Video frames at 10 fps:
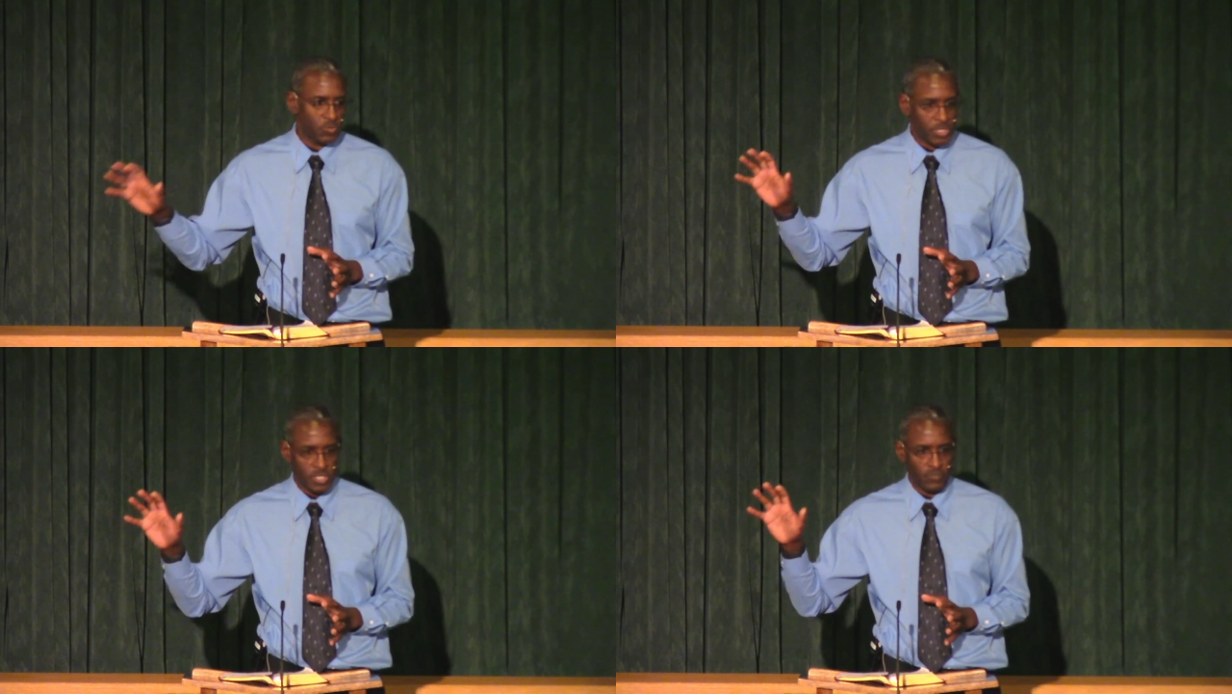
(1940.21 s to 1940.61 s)

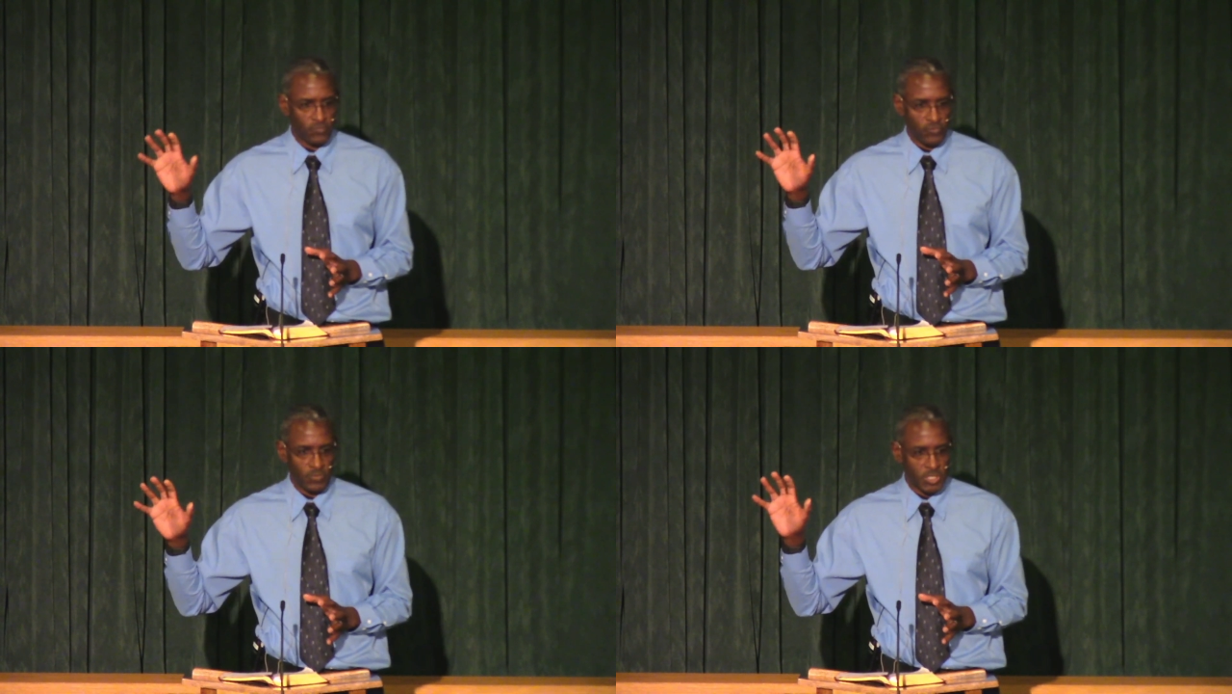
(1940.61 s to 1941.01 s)
with them
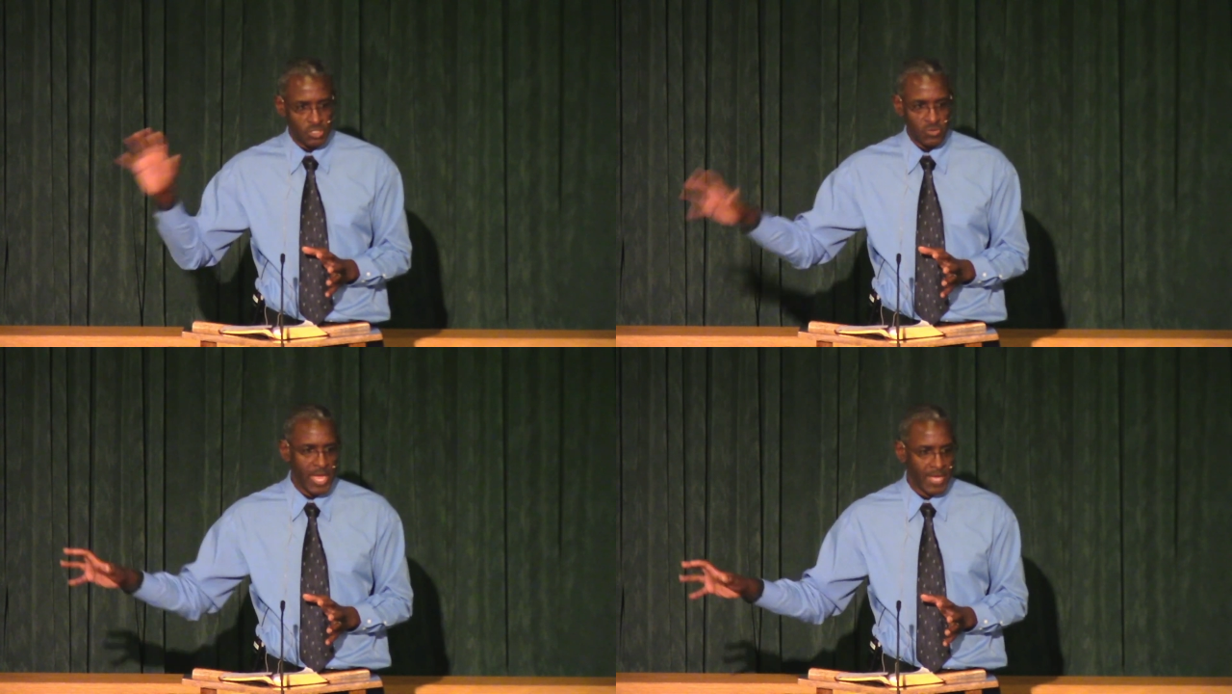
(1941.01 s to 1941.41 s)
from the
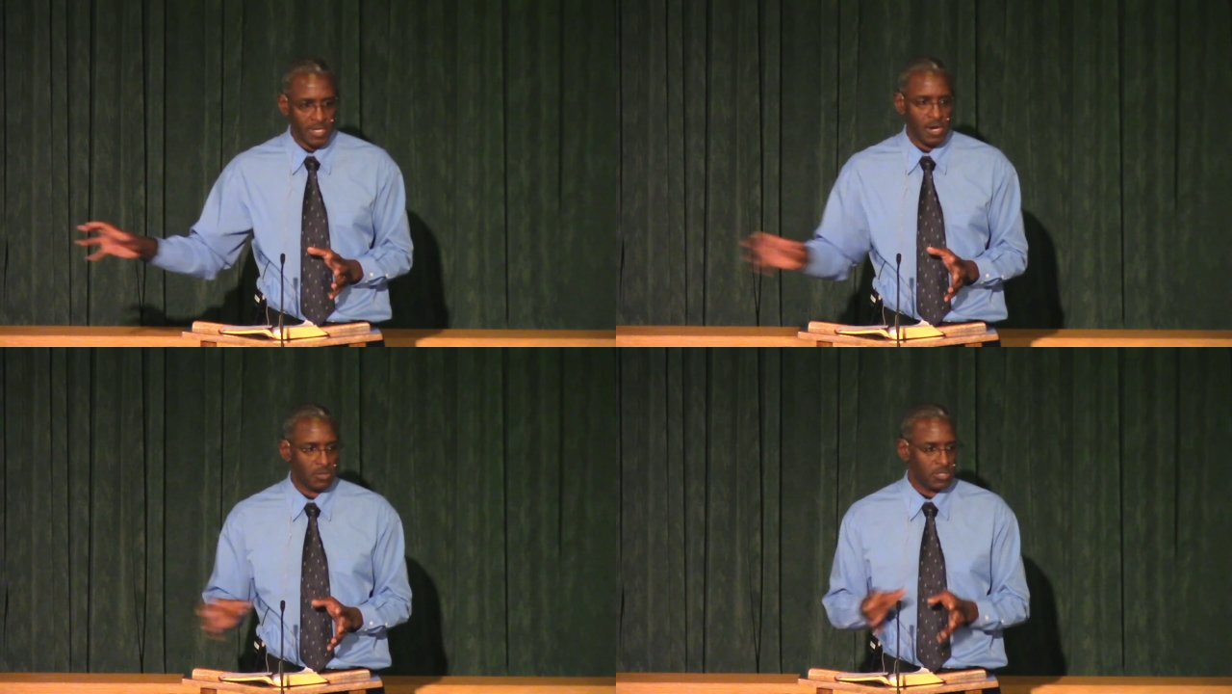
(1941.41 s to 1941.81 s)
Trek
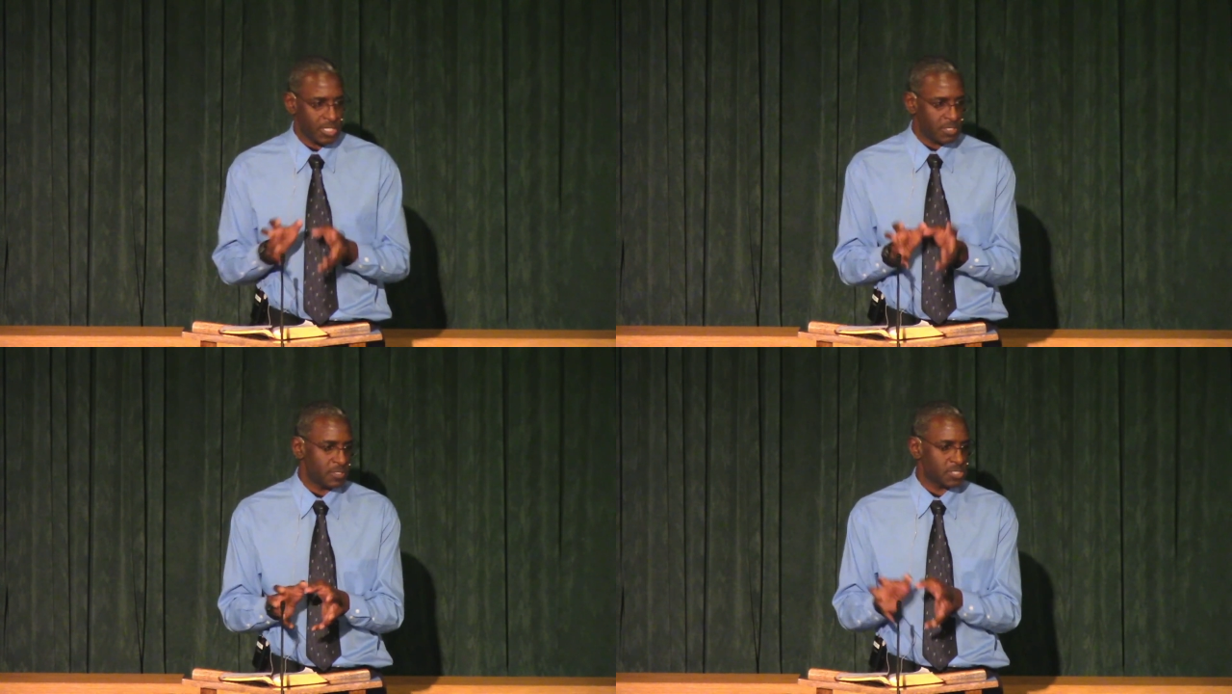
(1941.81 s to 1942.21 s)
are
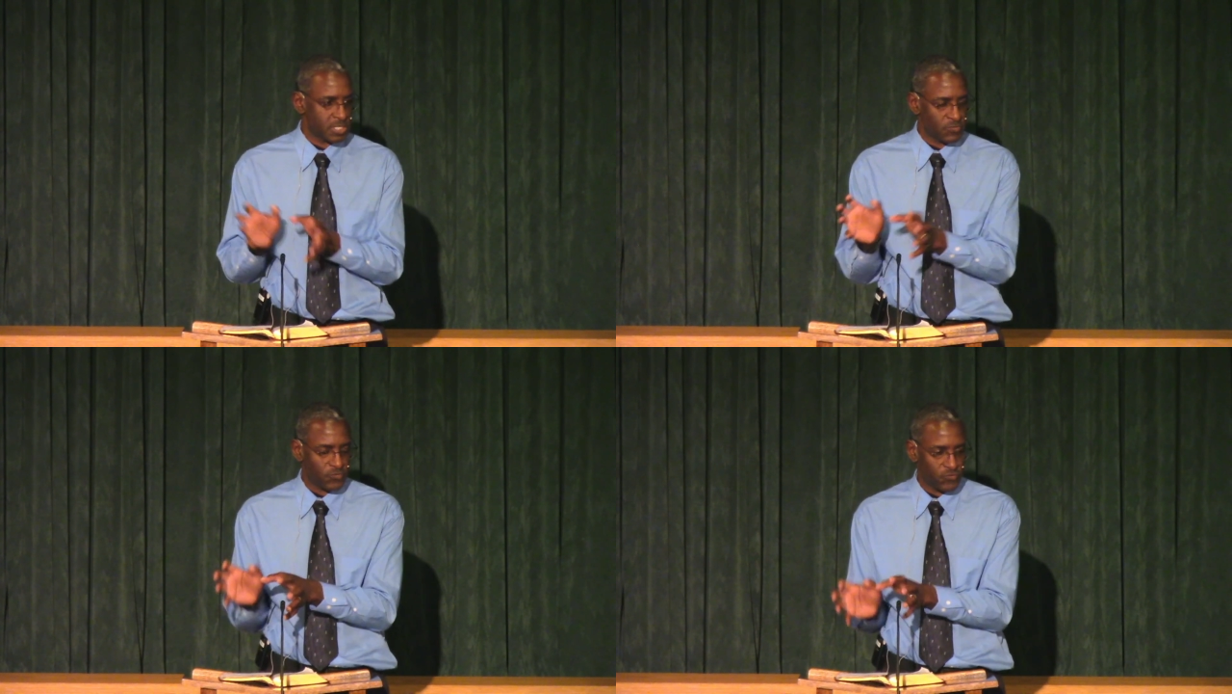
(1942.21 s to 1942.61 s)
leaders